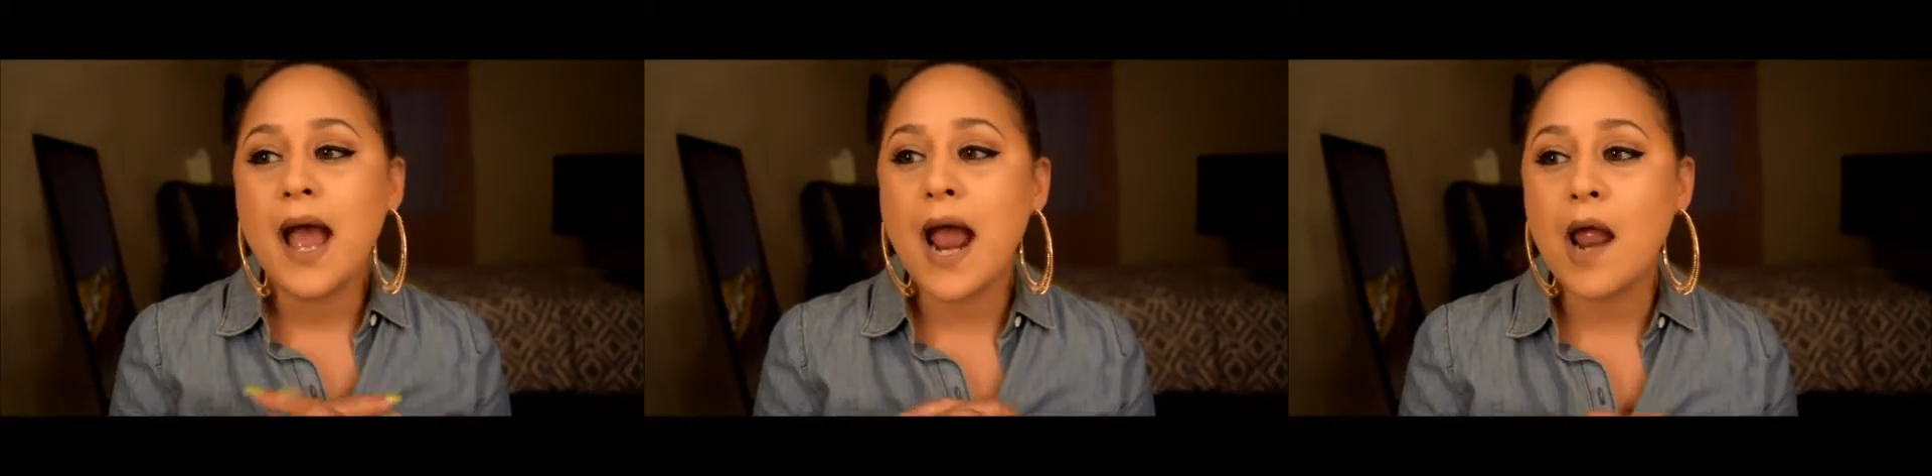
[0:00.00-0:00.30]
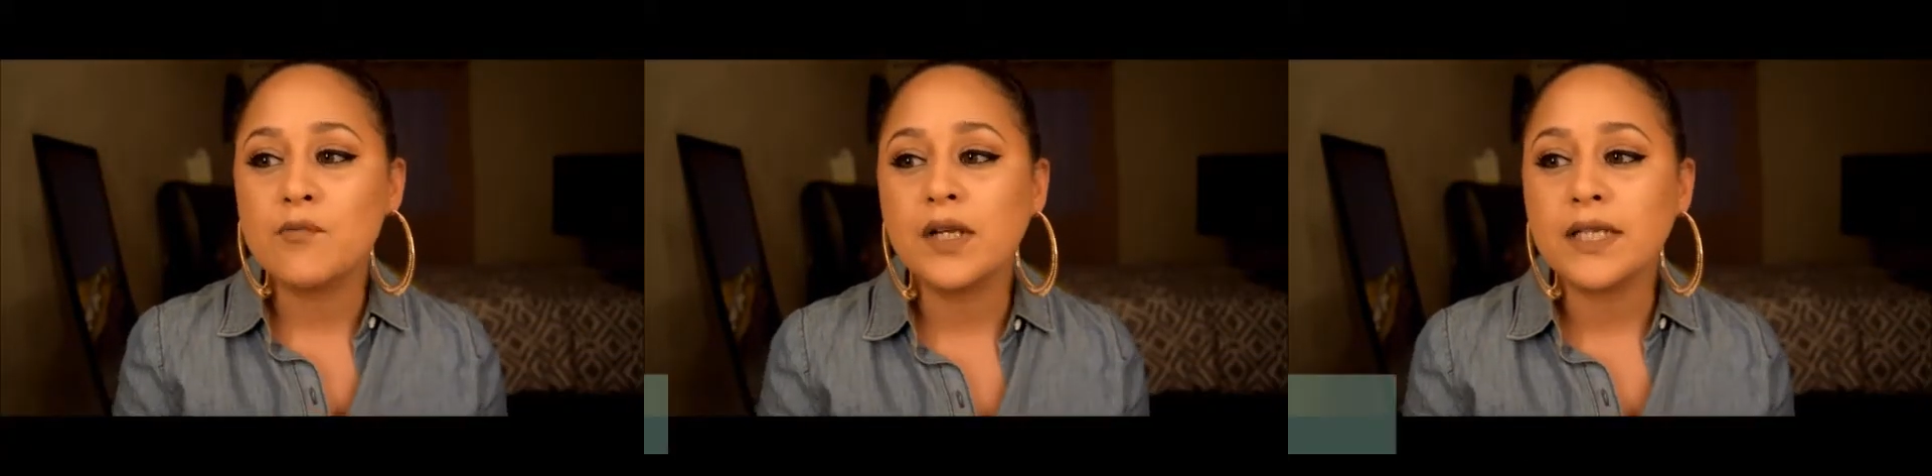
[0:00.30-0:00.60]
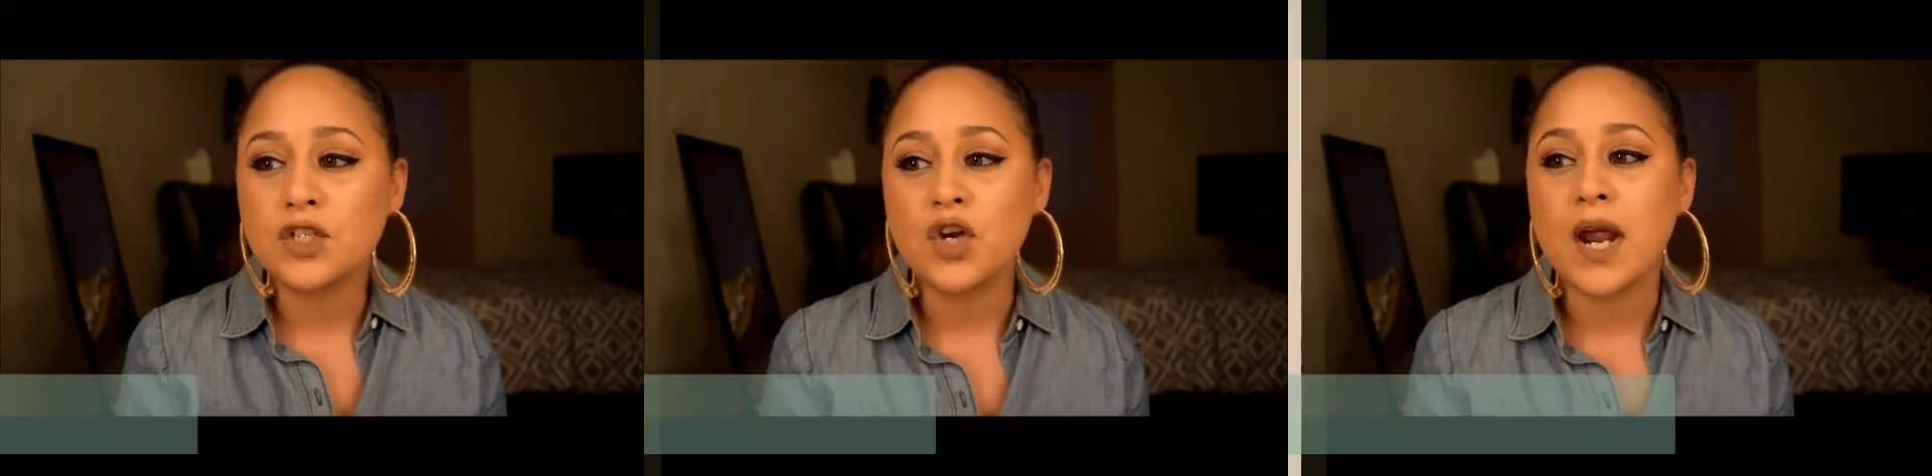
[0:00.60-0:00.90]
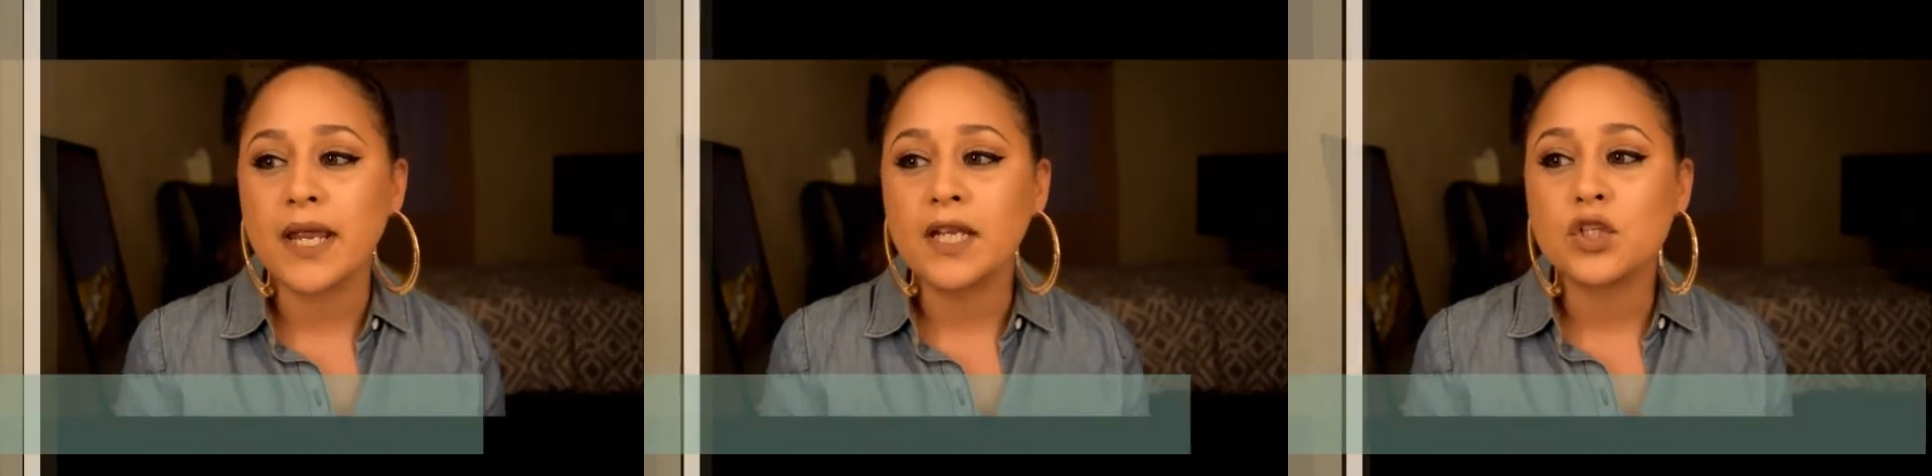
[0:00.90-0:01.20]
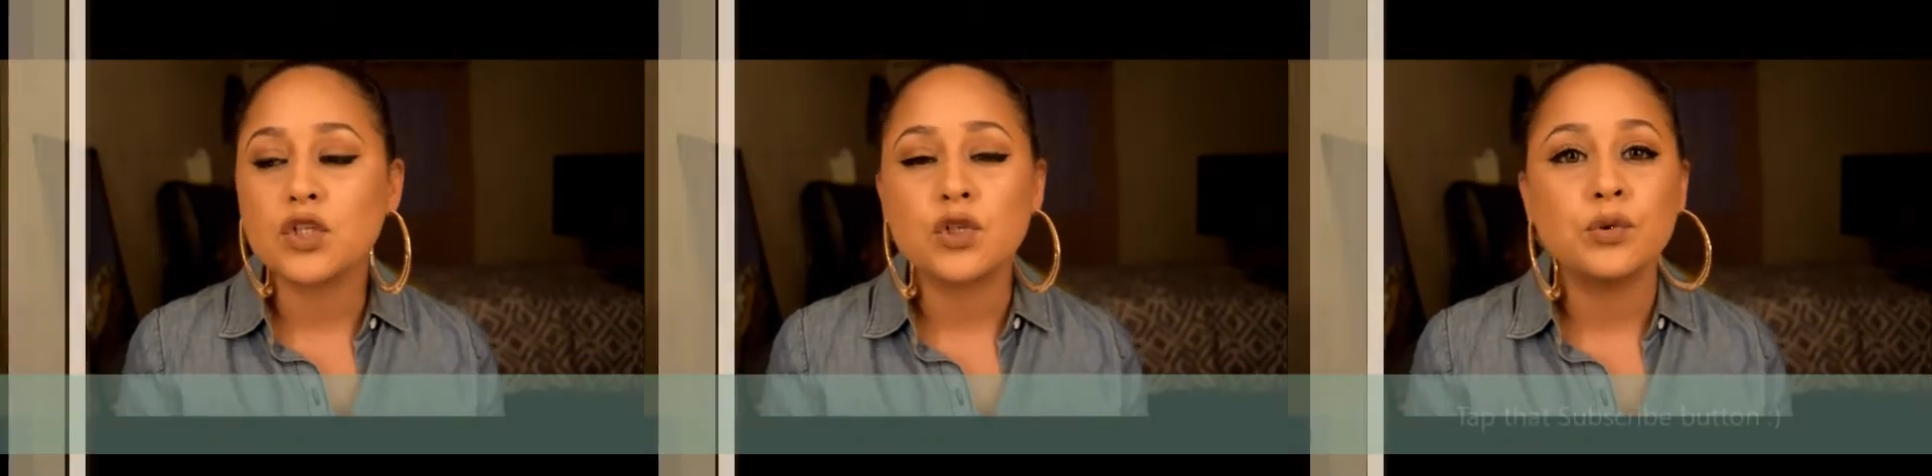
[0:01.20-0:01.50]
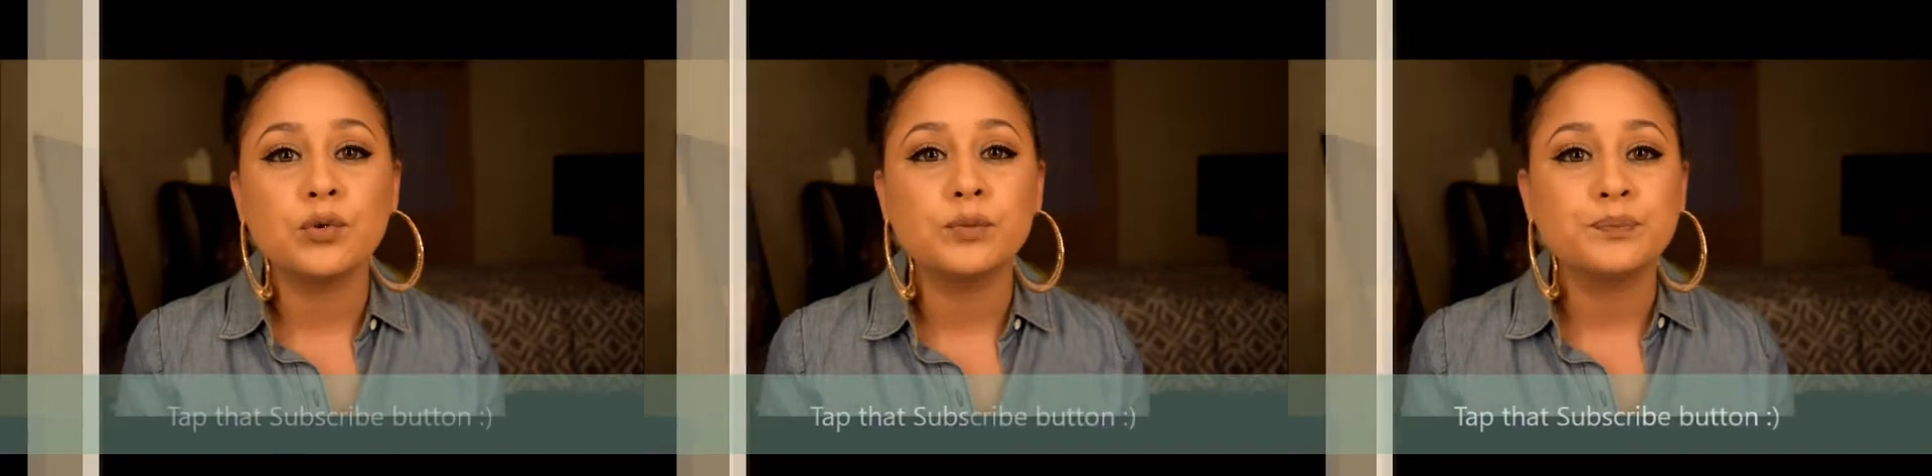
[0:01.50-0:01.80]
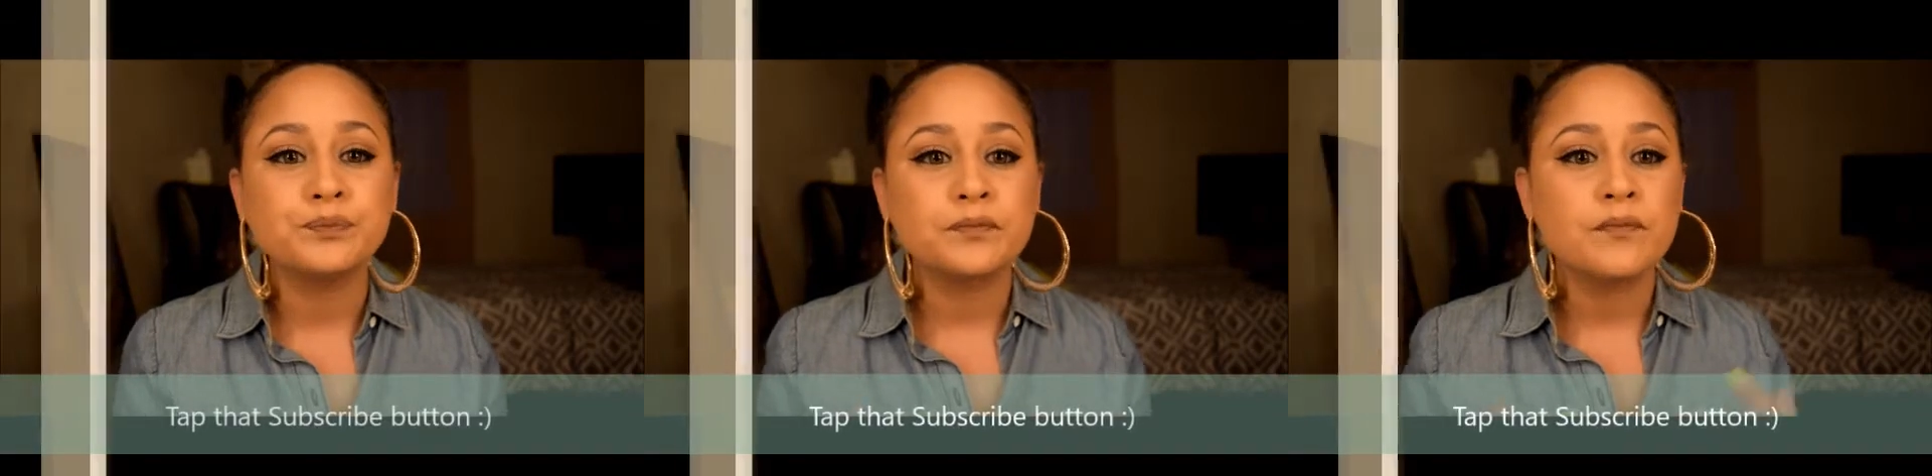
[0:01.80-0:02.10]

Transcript: I'm really trying to